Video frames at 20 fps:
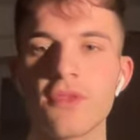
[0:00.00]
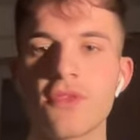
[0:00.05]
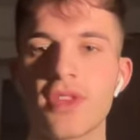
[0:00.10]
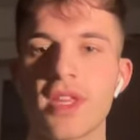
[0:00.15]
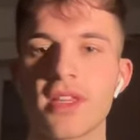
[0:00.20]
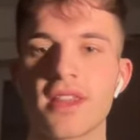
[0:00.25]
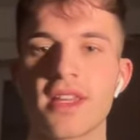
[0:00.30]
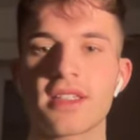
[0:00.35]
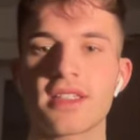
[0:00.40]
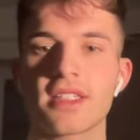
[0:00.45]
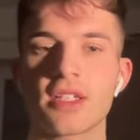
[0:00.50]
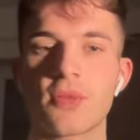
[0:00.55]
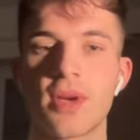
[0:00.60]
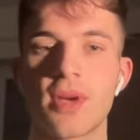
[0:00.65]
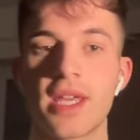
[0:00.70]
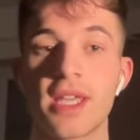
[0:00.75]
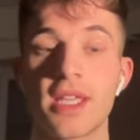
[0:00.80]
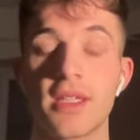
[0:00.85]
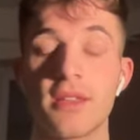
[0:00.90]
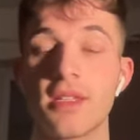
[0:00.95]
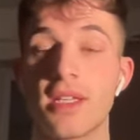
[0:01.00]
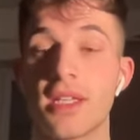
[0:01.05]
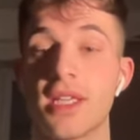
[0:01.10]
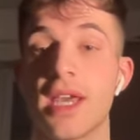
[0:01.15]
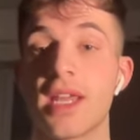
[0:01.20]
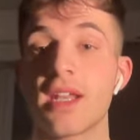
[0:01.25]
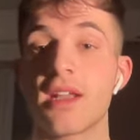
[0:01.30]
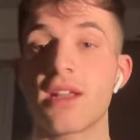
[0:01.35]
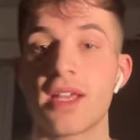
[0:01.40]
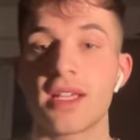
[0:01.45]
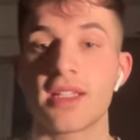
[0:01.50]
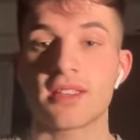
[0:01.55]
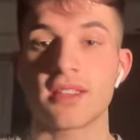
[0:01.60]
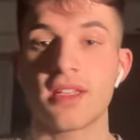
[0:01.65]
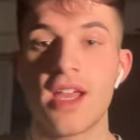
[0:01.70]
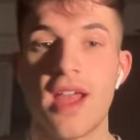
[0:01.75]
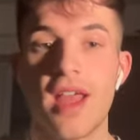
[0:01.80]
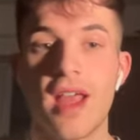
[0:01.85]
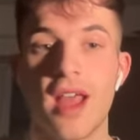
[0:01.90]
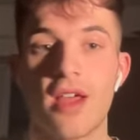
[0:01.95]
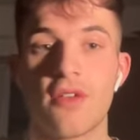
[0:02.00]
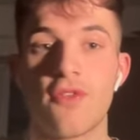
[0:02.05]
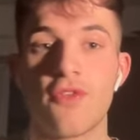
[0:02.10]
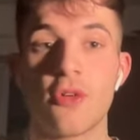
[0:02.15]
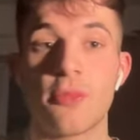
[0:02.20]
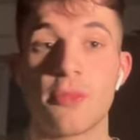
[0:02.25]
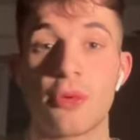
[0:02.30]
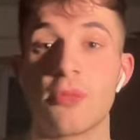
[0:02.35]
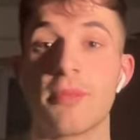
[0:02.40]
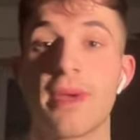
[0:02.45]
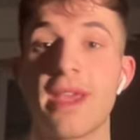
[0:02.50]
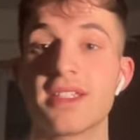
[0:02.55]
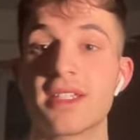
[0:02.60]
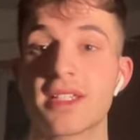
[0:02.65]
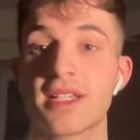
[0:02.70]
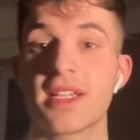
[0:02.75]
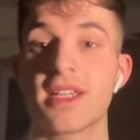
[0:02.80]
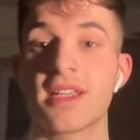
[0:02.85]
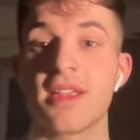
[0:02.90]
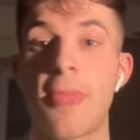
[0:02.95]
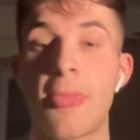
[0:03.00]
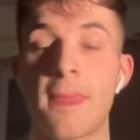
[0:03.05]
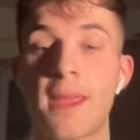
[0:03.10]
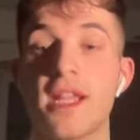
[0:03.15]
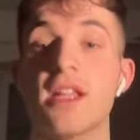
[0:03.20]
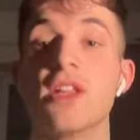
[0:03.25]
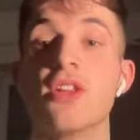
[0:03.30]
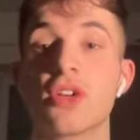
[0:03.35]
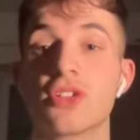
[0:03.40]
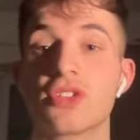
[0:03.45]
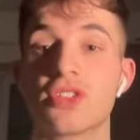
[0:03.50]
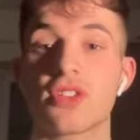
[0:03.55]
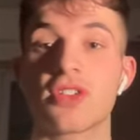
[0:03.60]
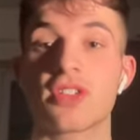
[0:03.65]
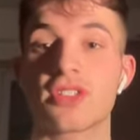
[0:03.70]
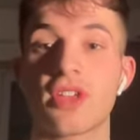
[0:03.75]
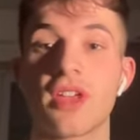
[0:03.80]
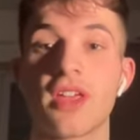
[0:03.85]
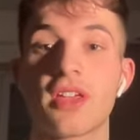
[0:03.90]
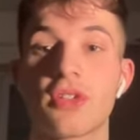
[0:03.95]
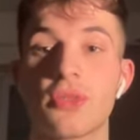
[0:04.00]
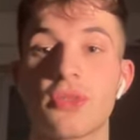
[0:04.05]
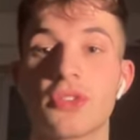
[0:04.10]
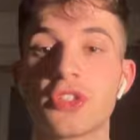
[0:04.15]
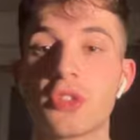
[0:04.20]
the Athletic where he analysed football and basically he looked at the cycle.